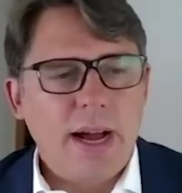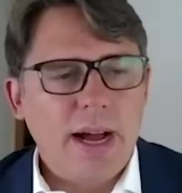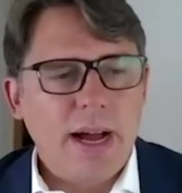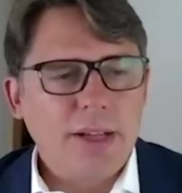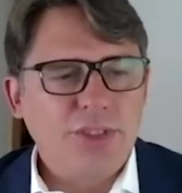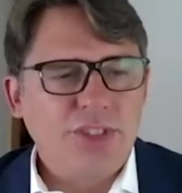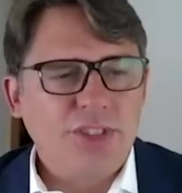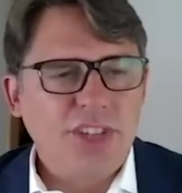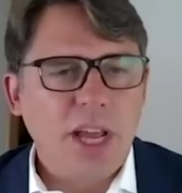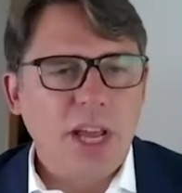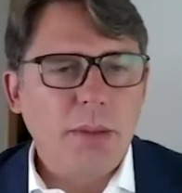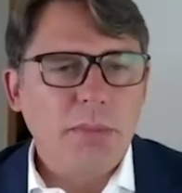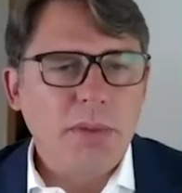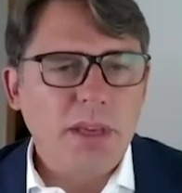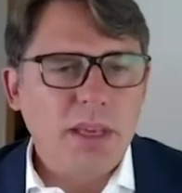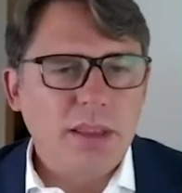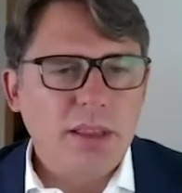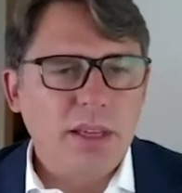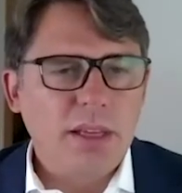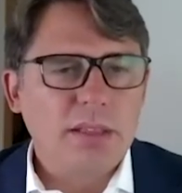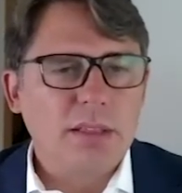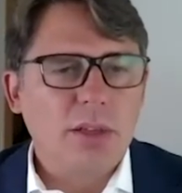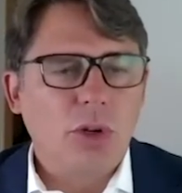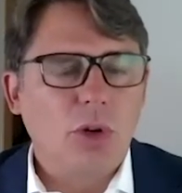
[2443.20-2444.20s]
Jamie,
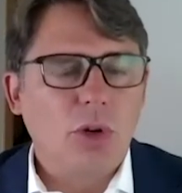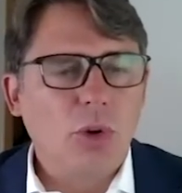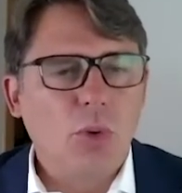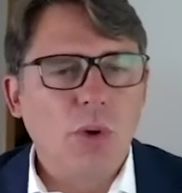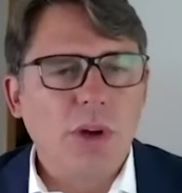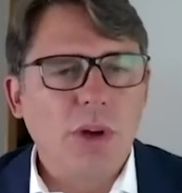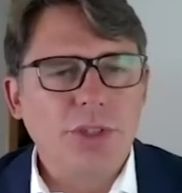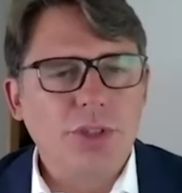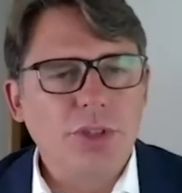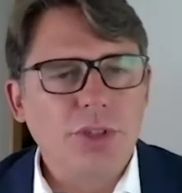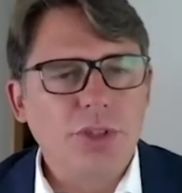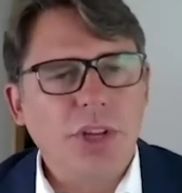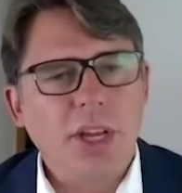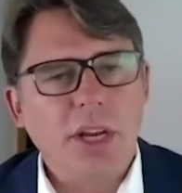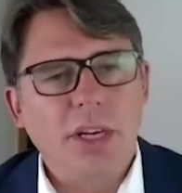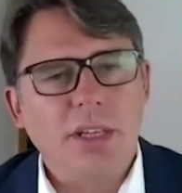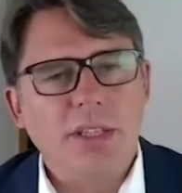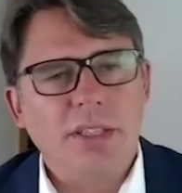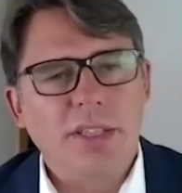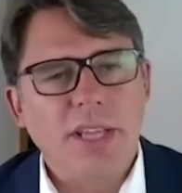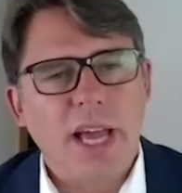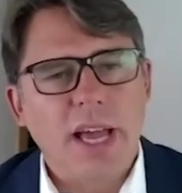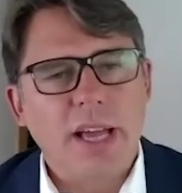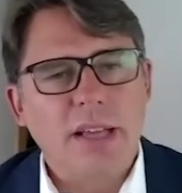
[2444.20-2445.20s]
there's a good question here. It
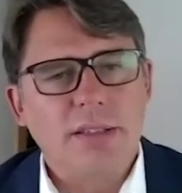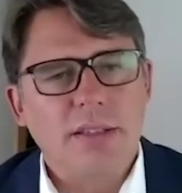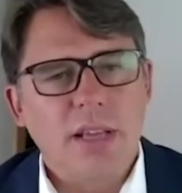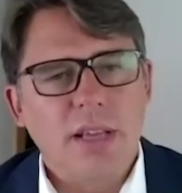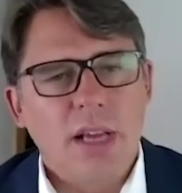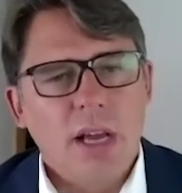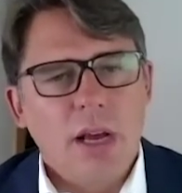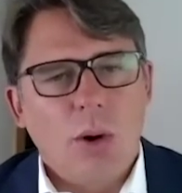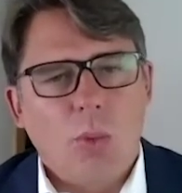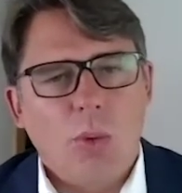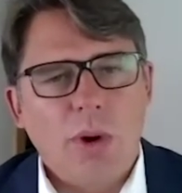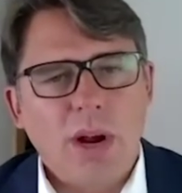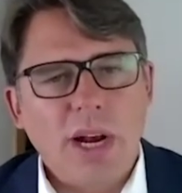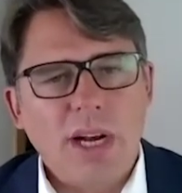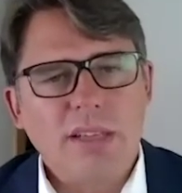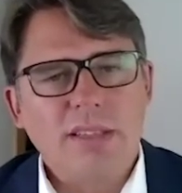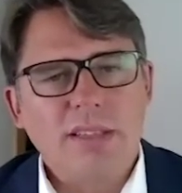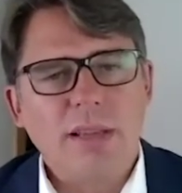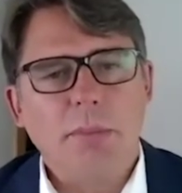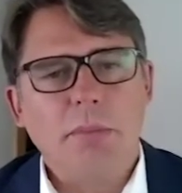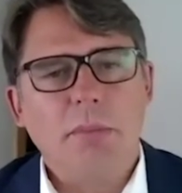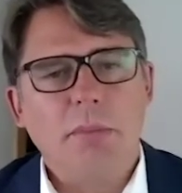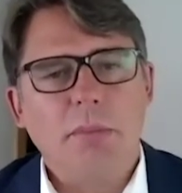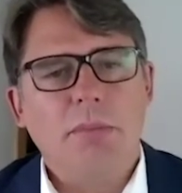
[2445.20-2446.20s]
says, what are
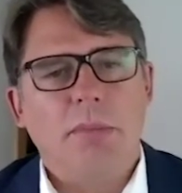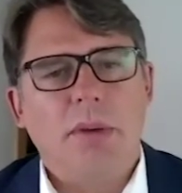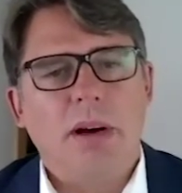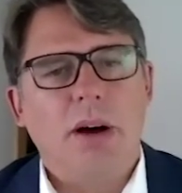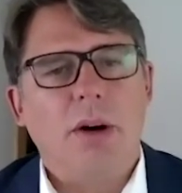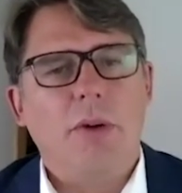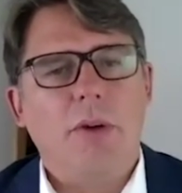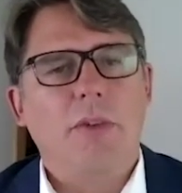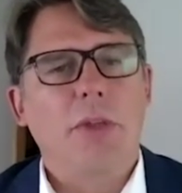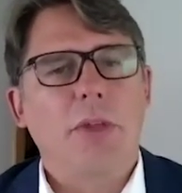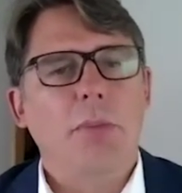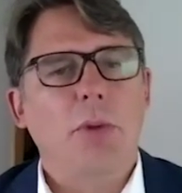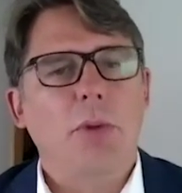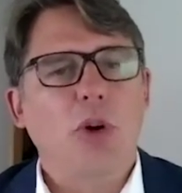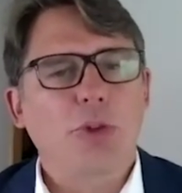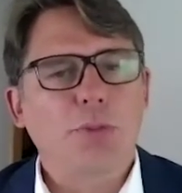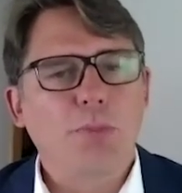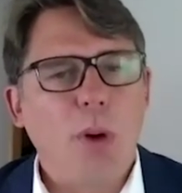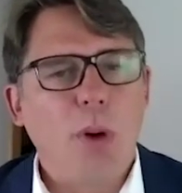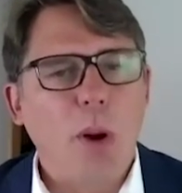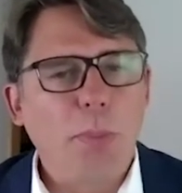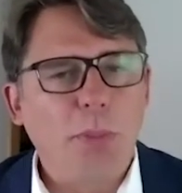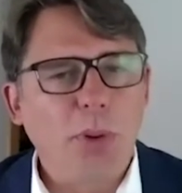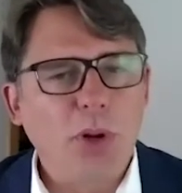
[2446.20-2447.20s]
some of the most
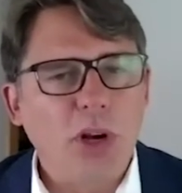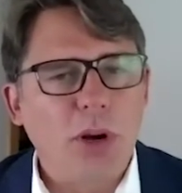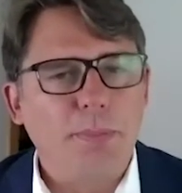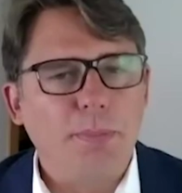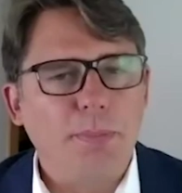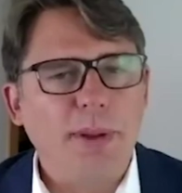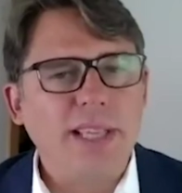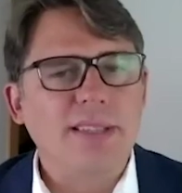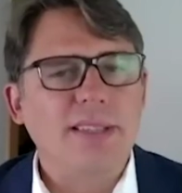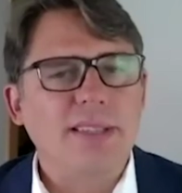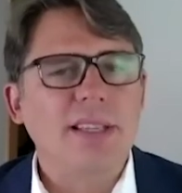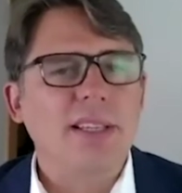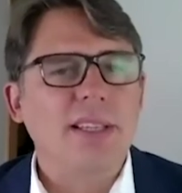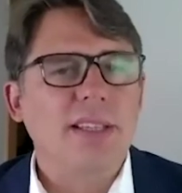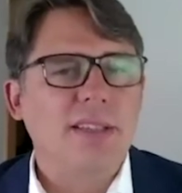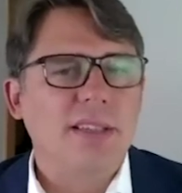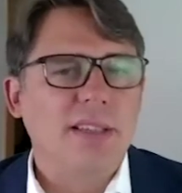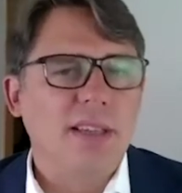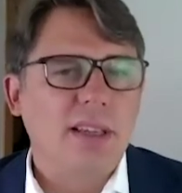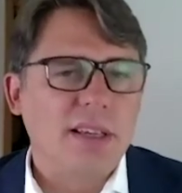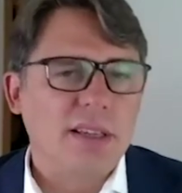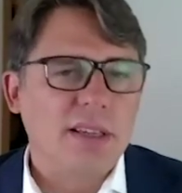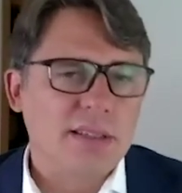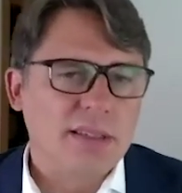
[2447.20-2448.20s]
popular
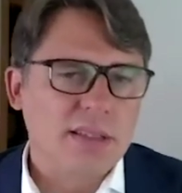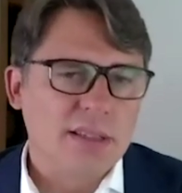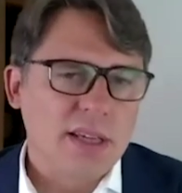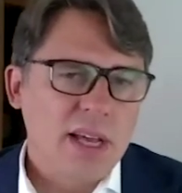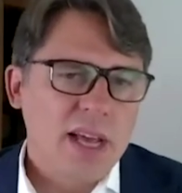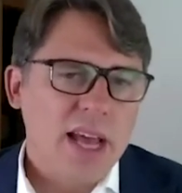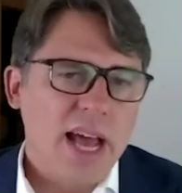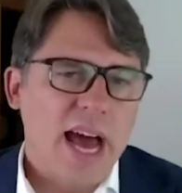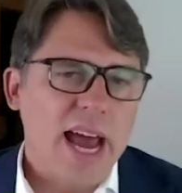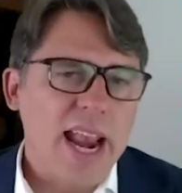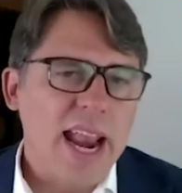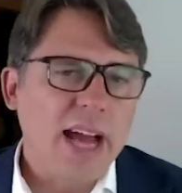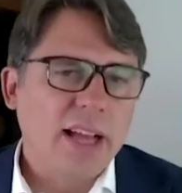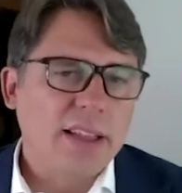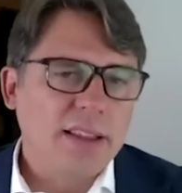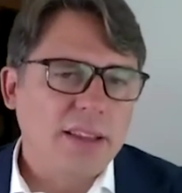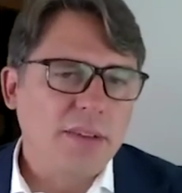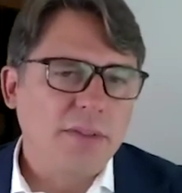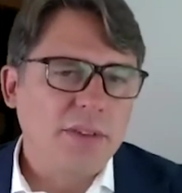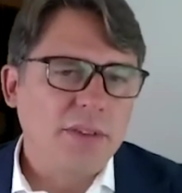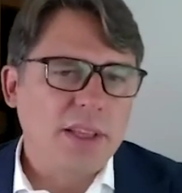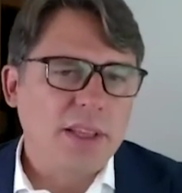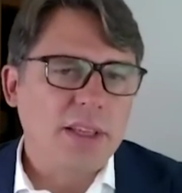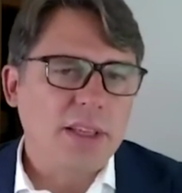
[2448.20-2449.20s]
businesses and
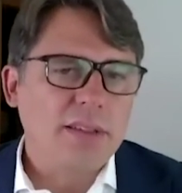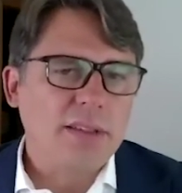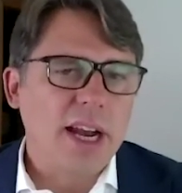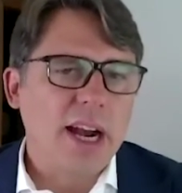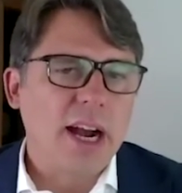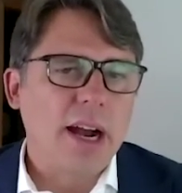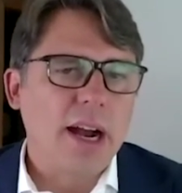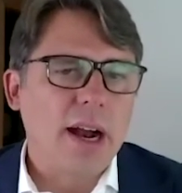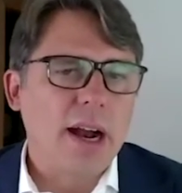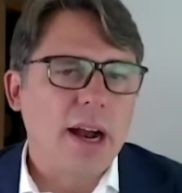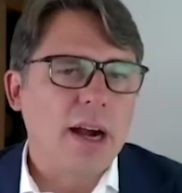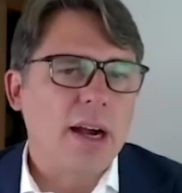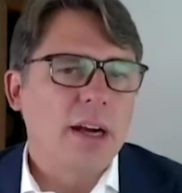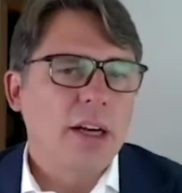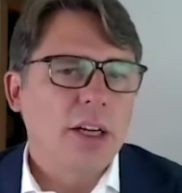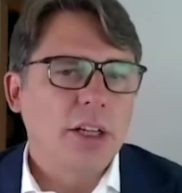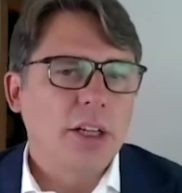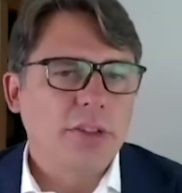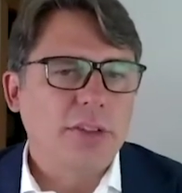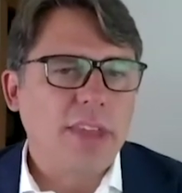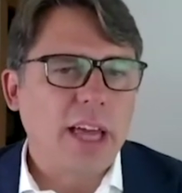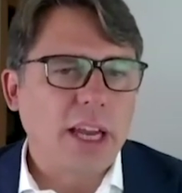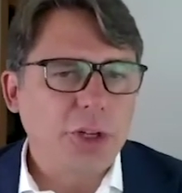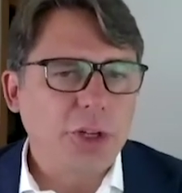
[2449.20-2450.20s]
activities
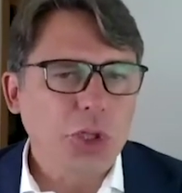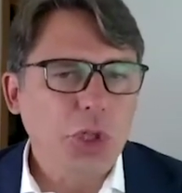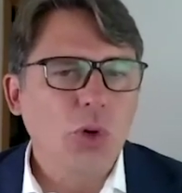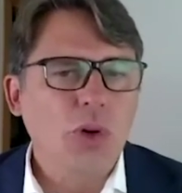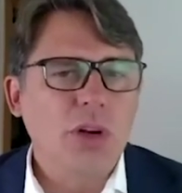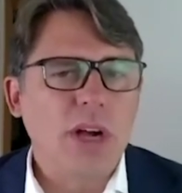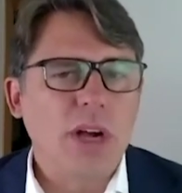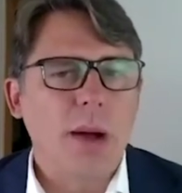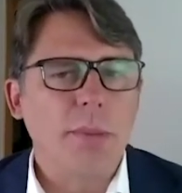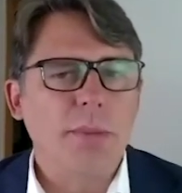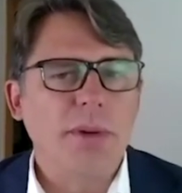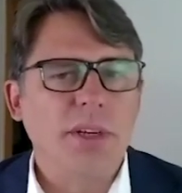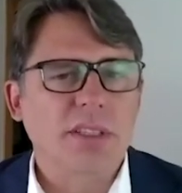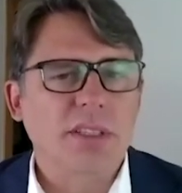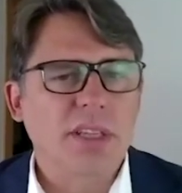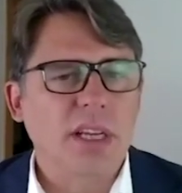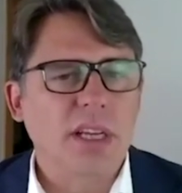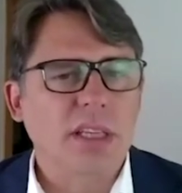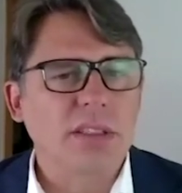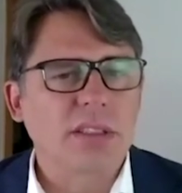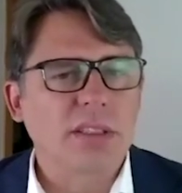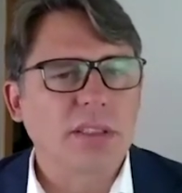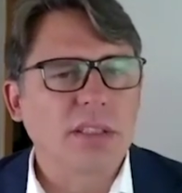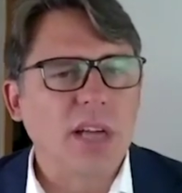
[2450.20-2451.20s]
that newcomers can
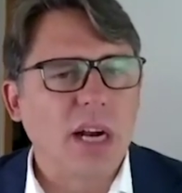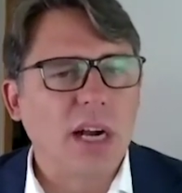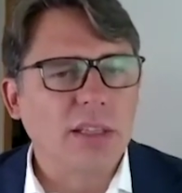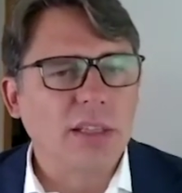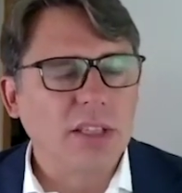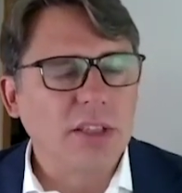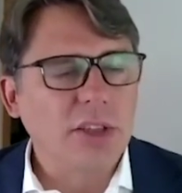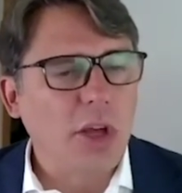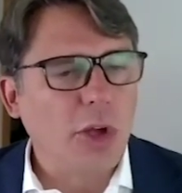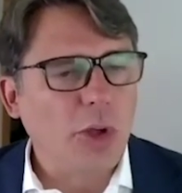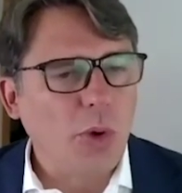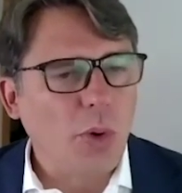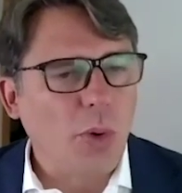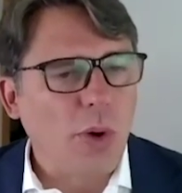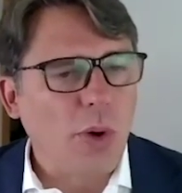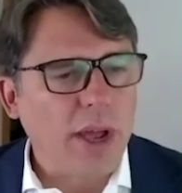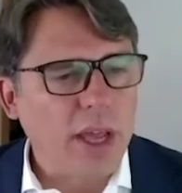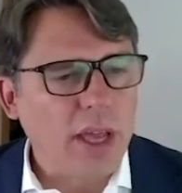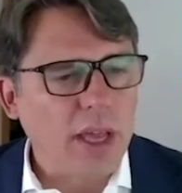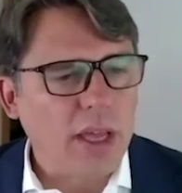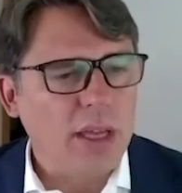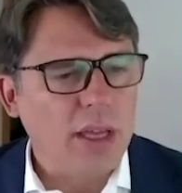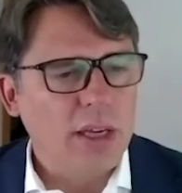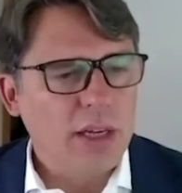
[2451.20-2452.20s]
start in the
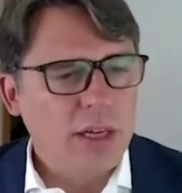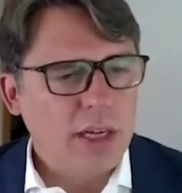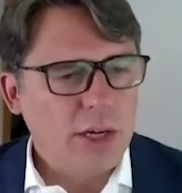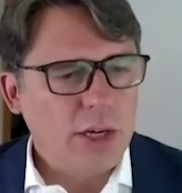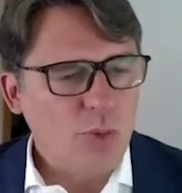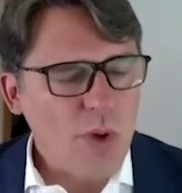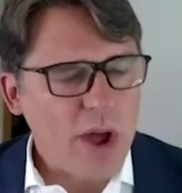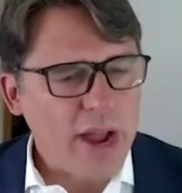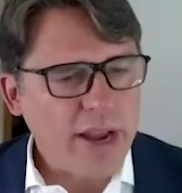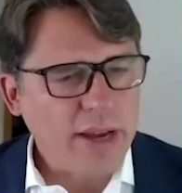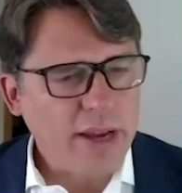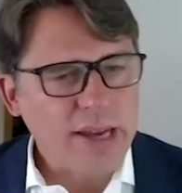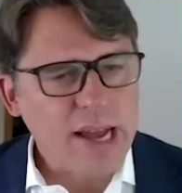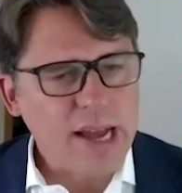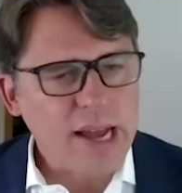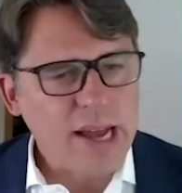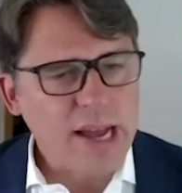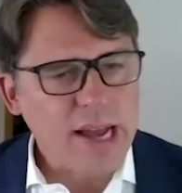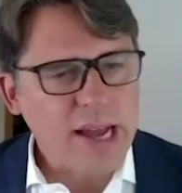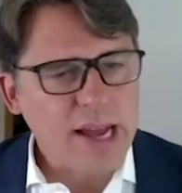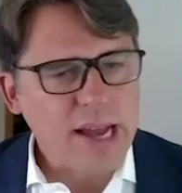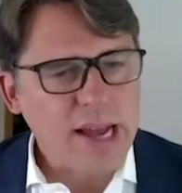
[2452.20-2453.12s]
UAE right now?